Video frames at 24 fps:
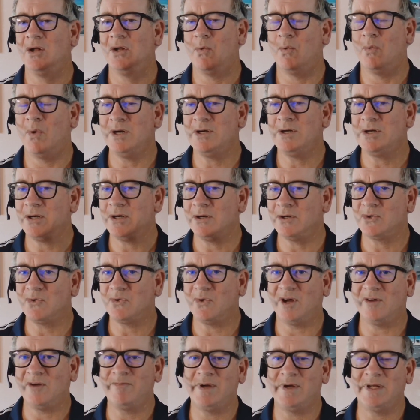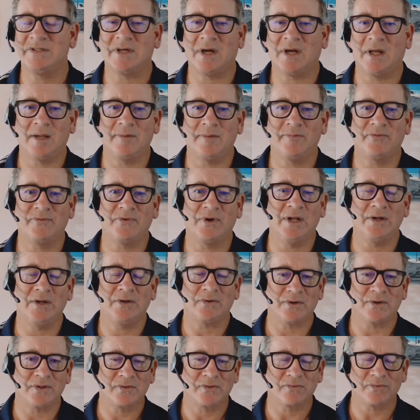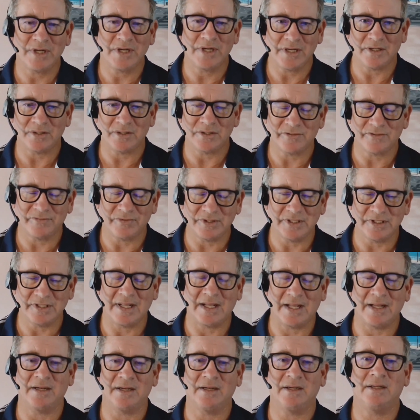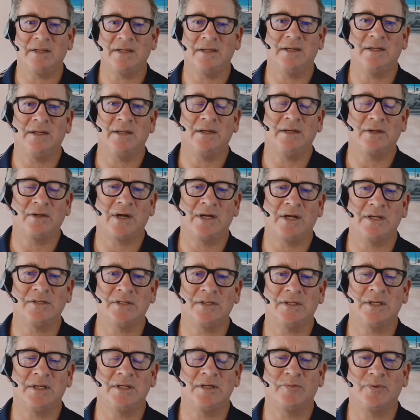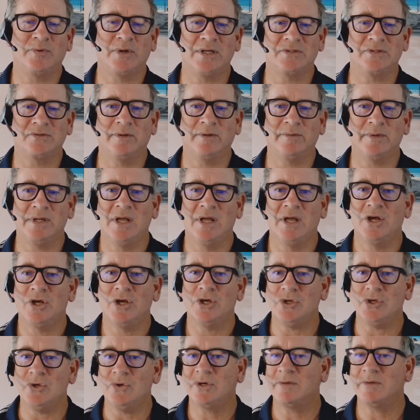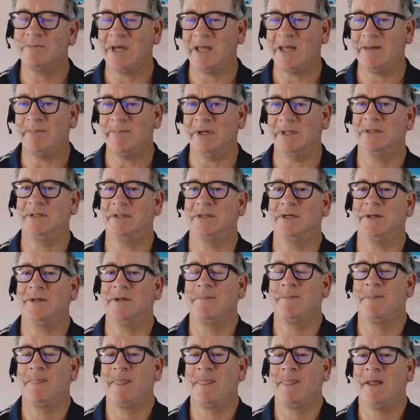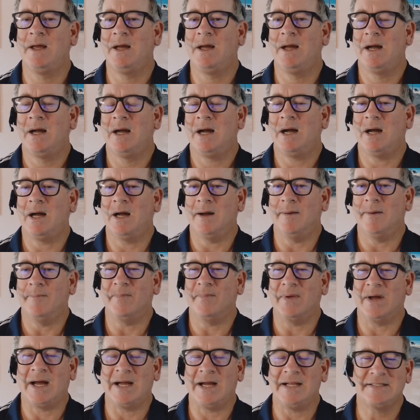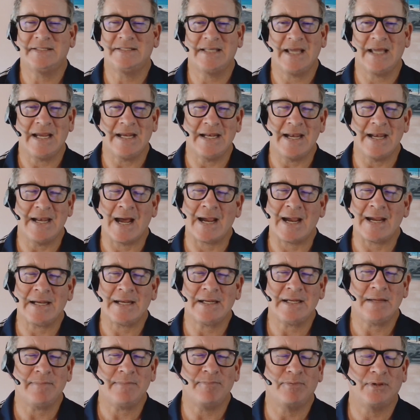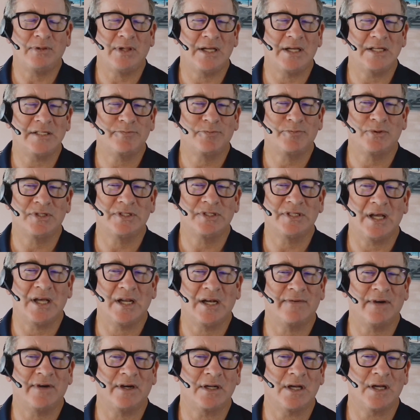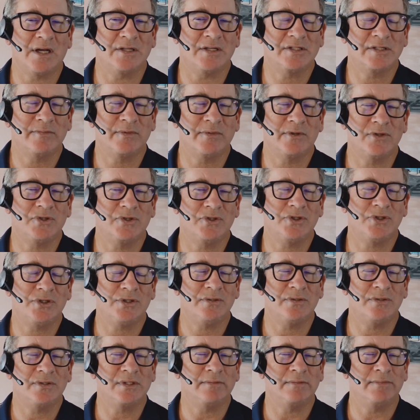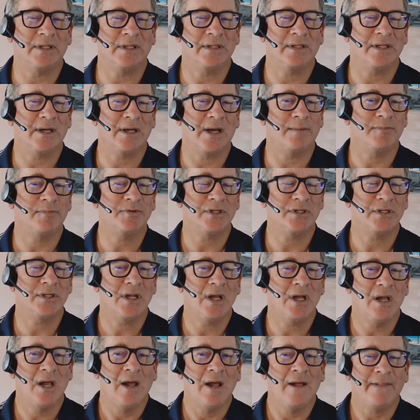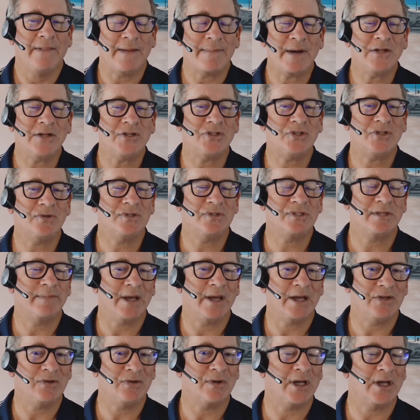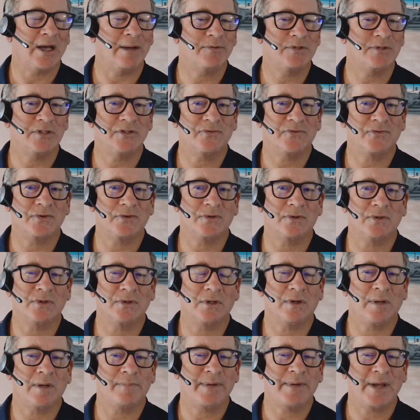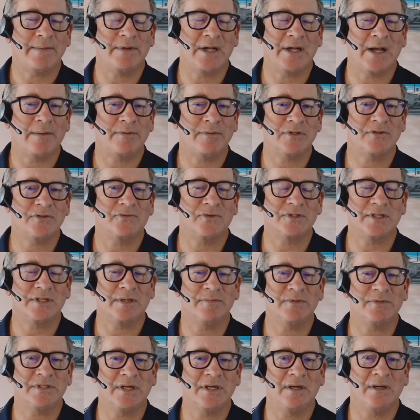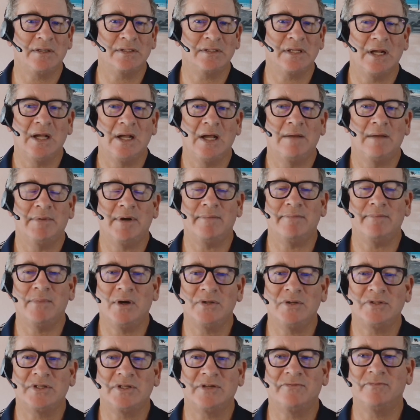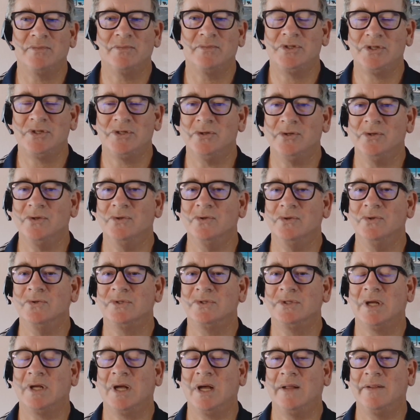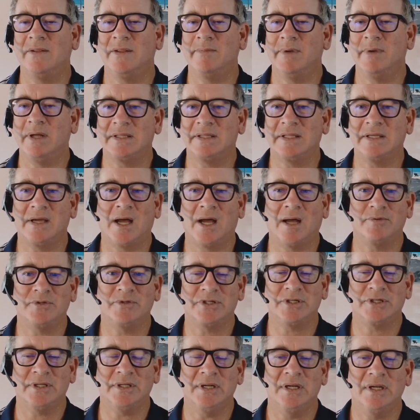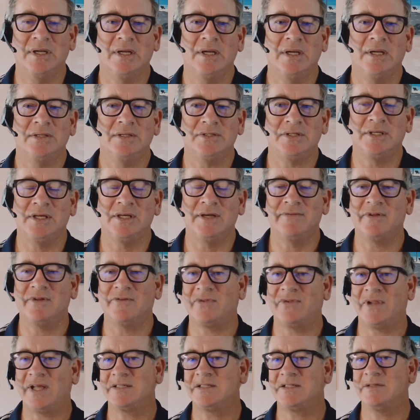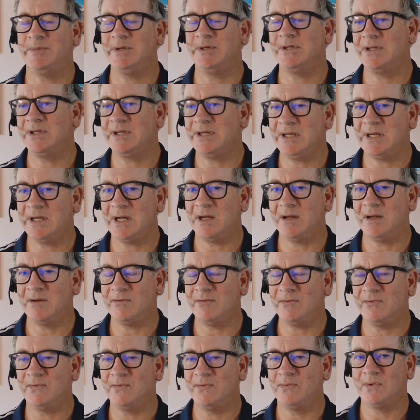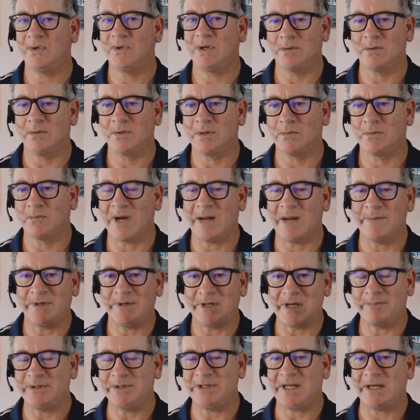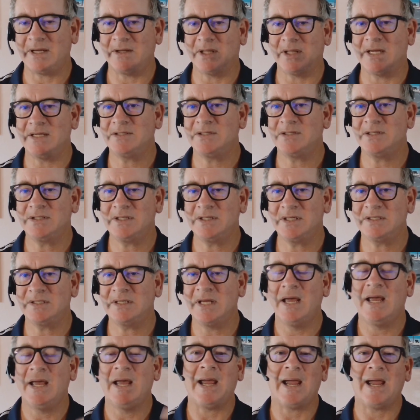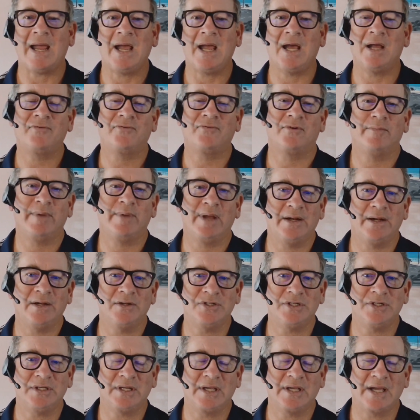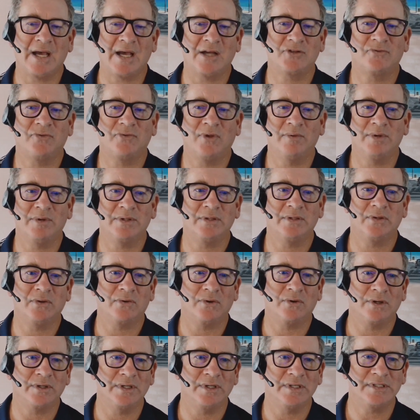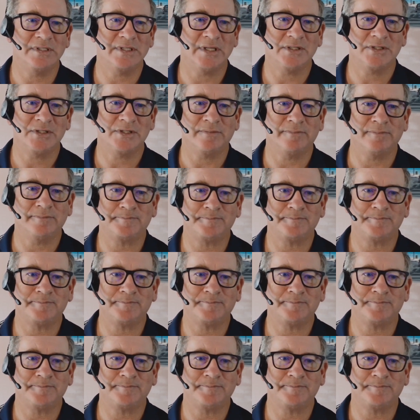1 year, 12 months all up front, or 3 years if you did that in an enterprise agreement, you can pay monthly. I'd say 90+% of our customers choose the monthly option. They might choose some annual options for payment options for some scenarios, but most of them choose the monthly option to give the flexibility of ramping up and down licenses and for managing cash flow within their organization.